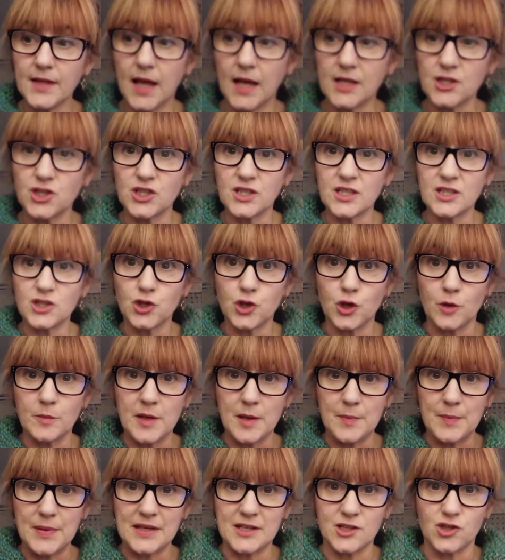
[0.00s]
And she did show
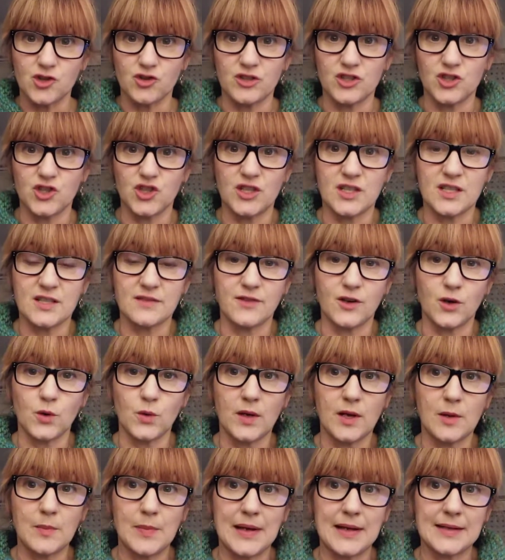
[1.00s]
me a picture, and she is
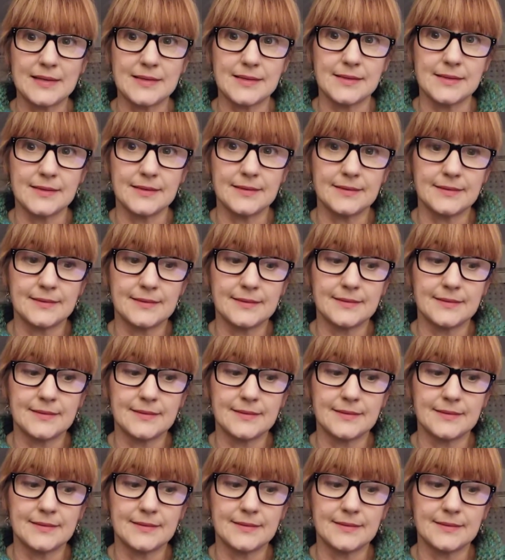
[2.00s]
following a pattern.